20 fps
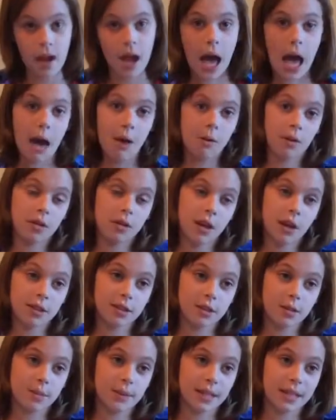I will
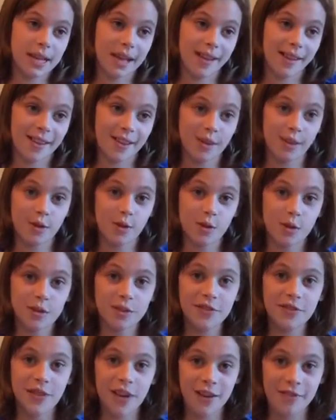also be telling you cool
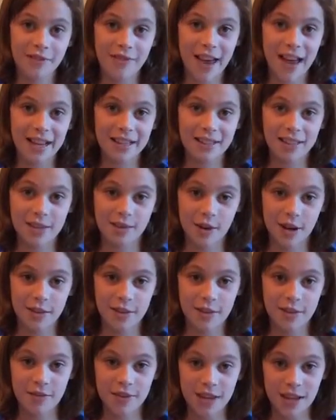fun facts throughout
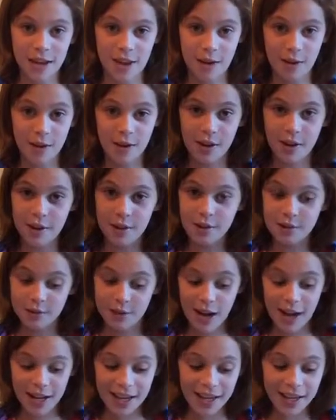the video.
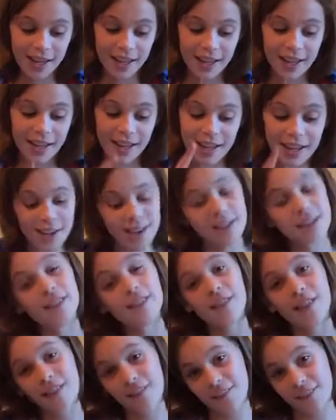Ready? Here's a
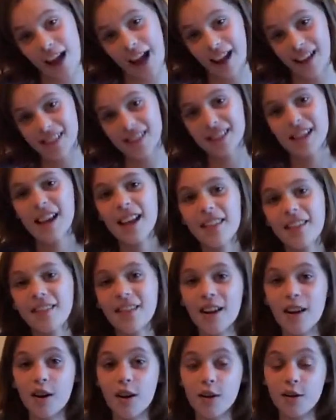fun fact.
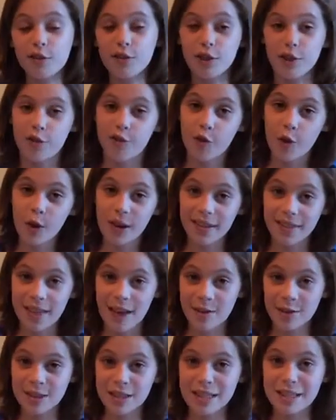There are over
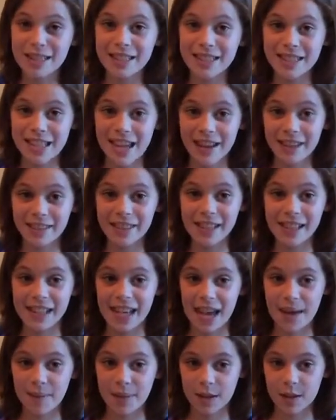4,000 deadly
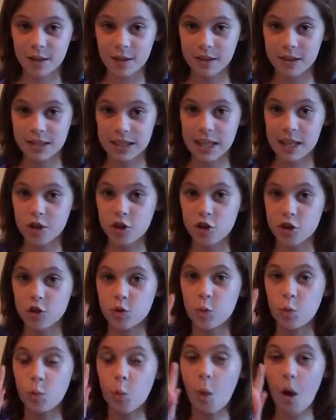chemicals in just
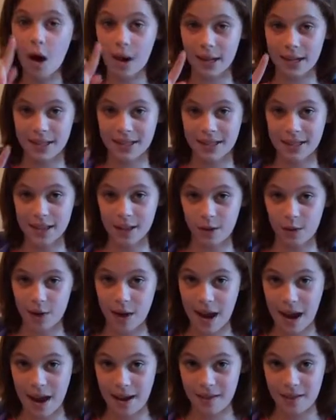one
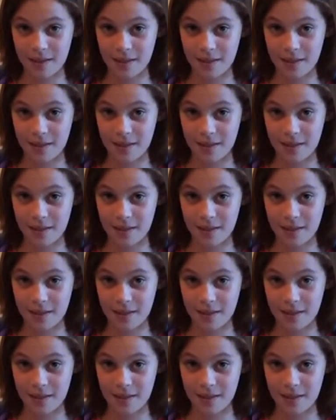cigarette.